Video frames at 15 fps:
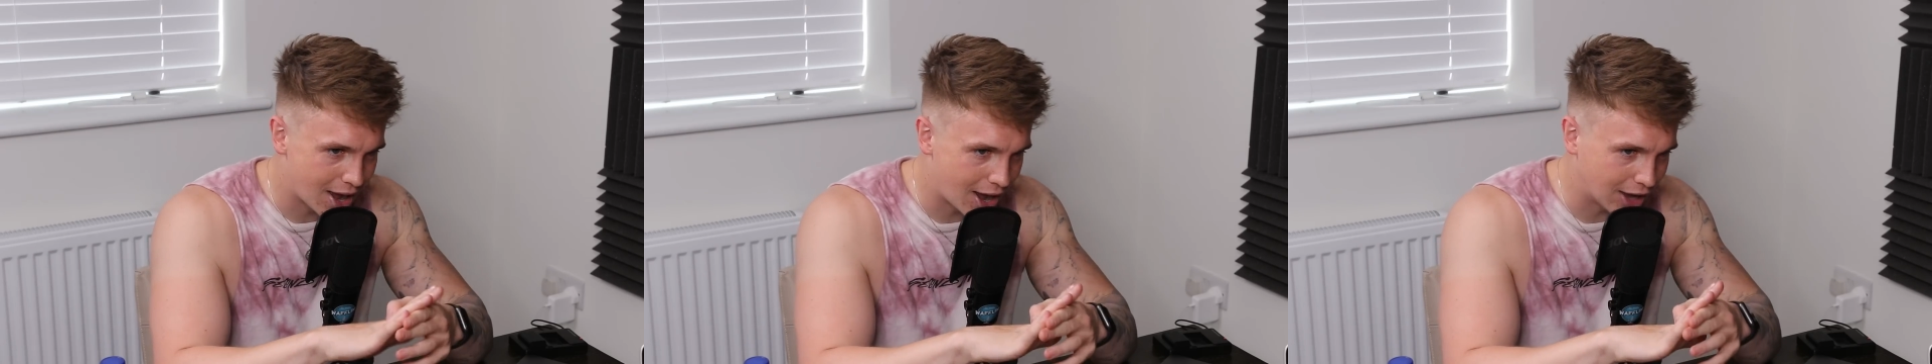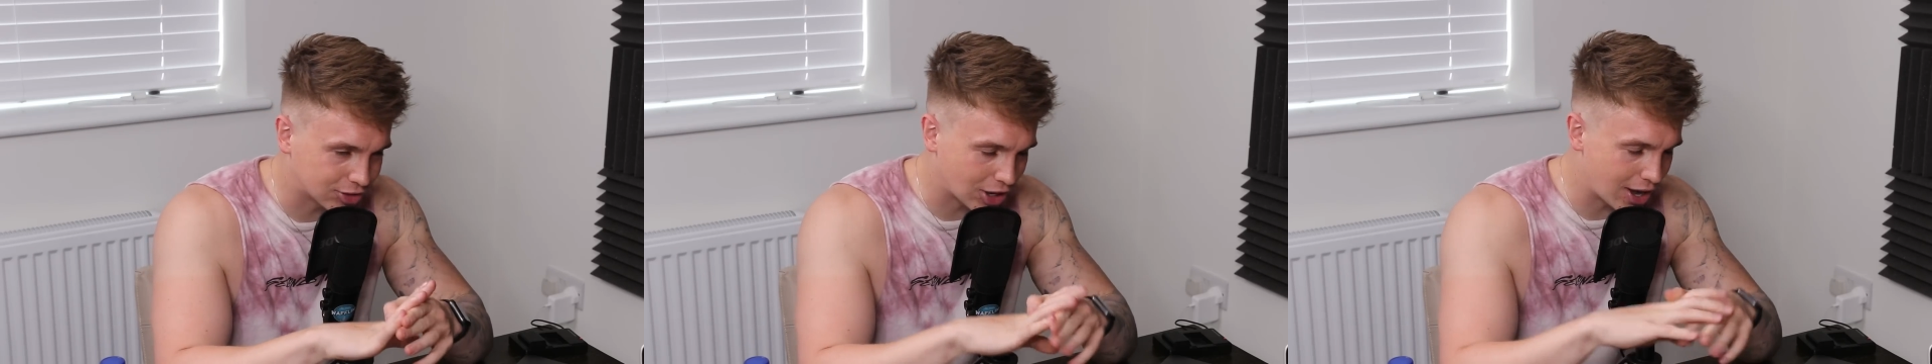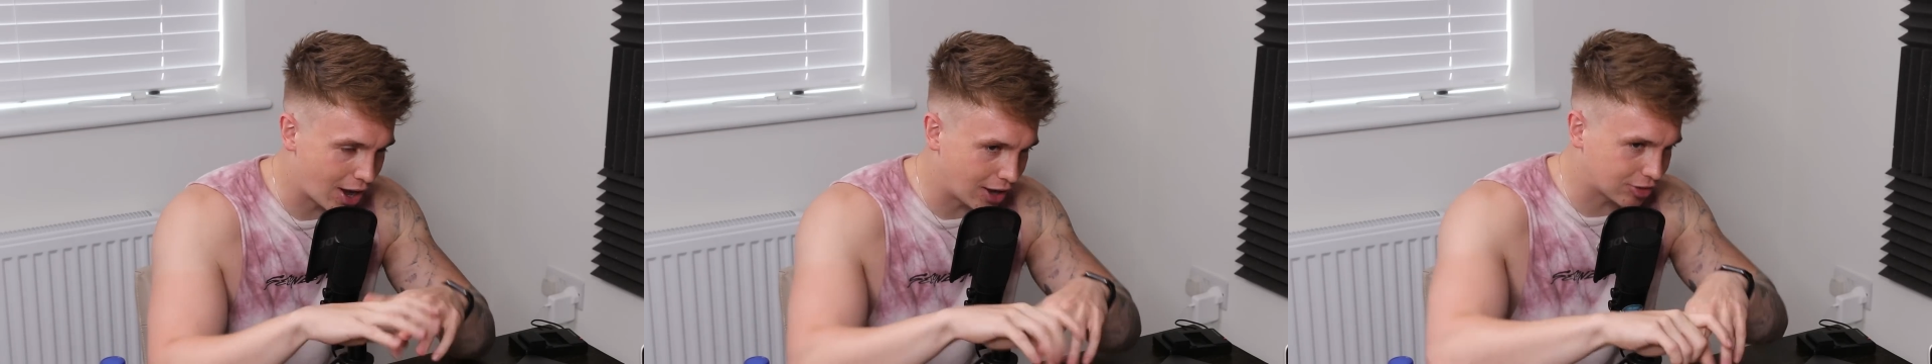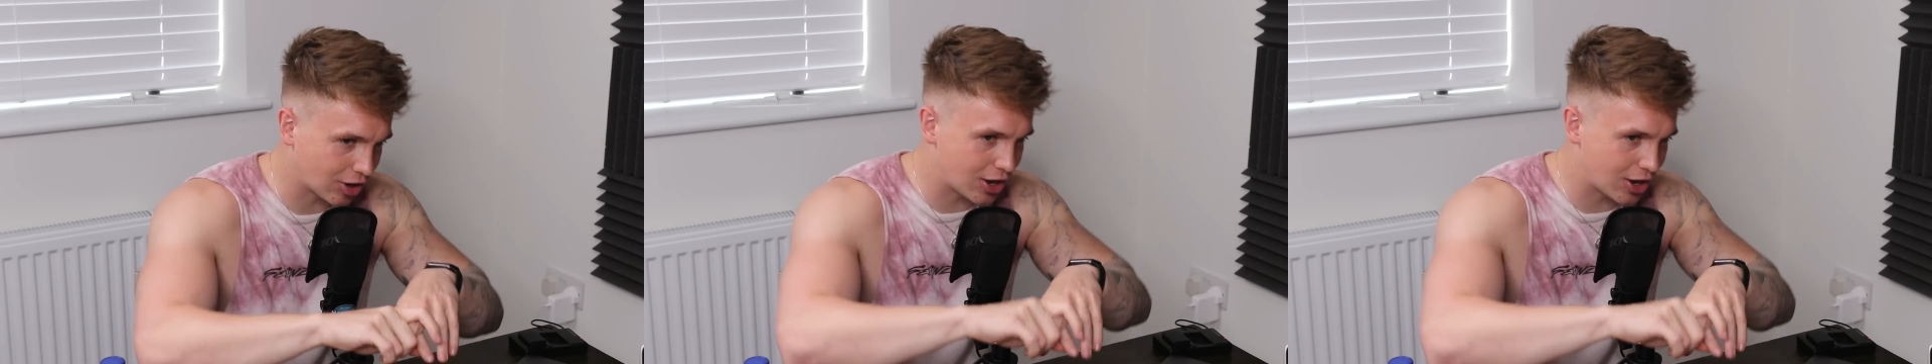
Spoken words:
I don't know.